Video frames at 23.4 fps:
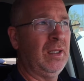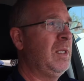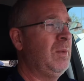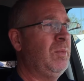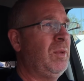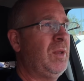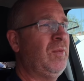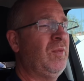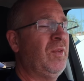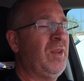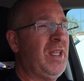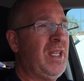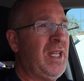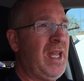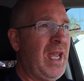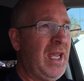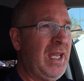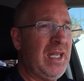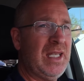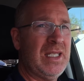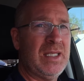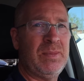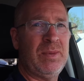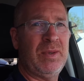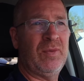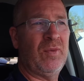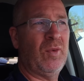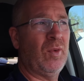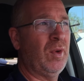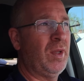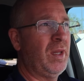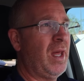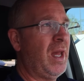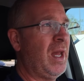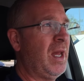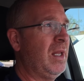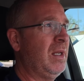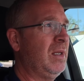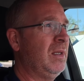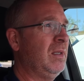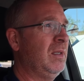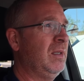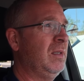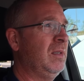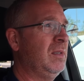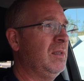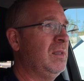He played for the Yankees before that,
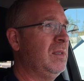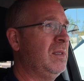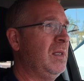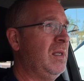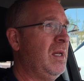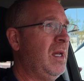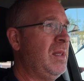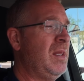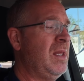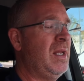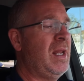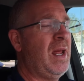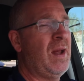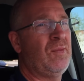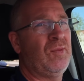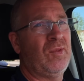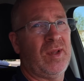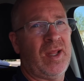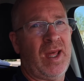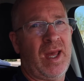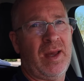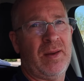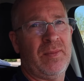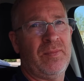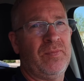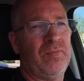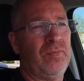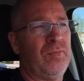and then after that.